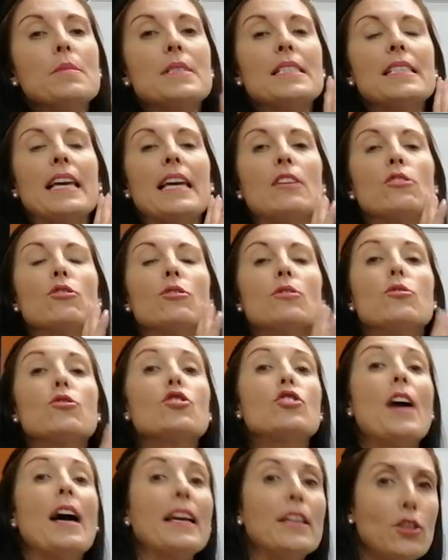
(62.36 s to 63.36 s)
schedule
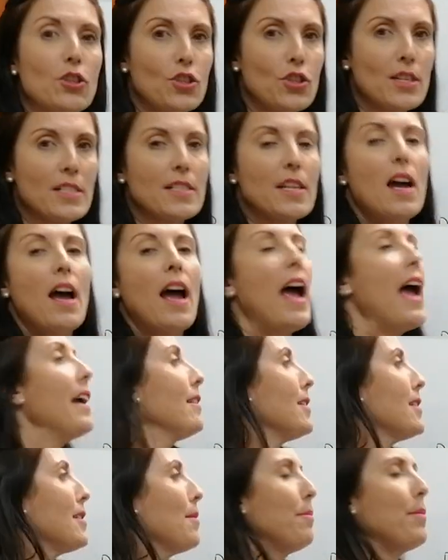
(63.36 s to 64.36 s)
changes
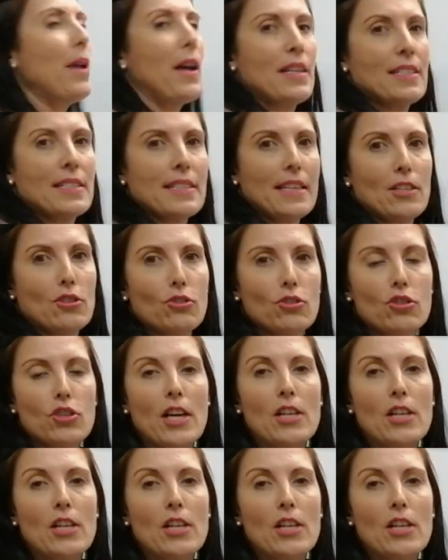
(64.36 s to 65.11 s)
and the supply schedule